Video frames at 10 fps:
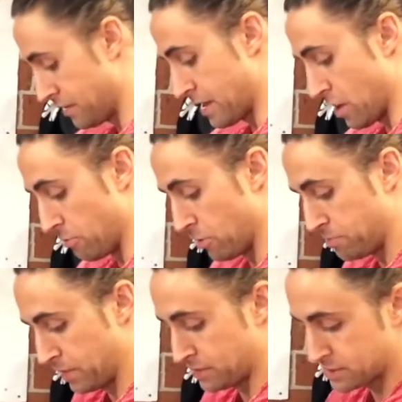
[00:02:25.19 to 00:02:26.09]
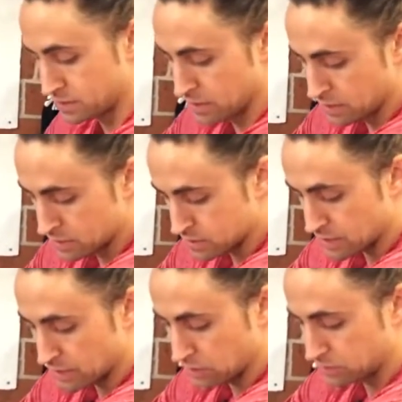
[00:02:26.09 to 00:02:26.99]
The elbow pits, so
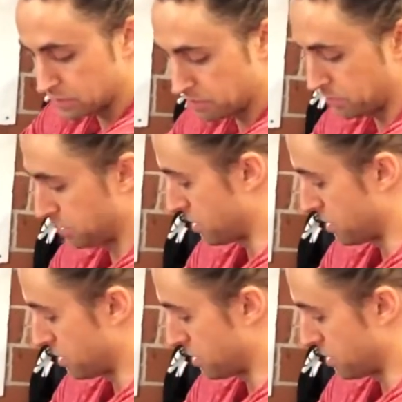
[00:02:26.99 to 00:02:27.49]
that little dip in your